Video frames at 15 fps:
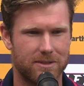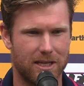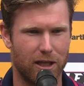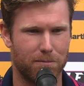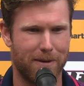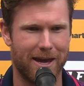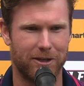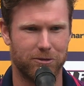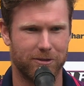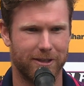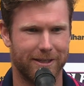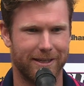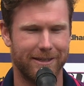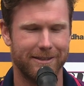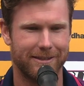death match
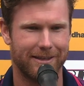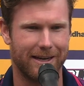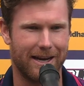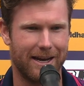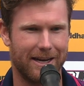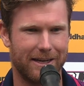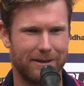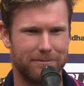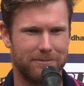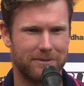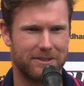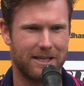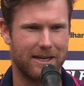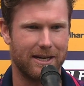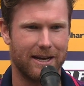really
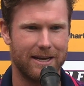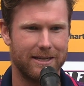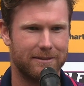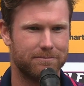Saturday,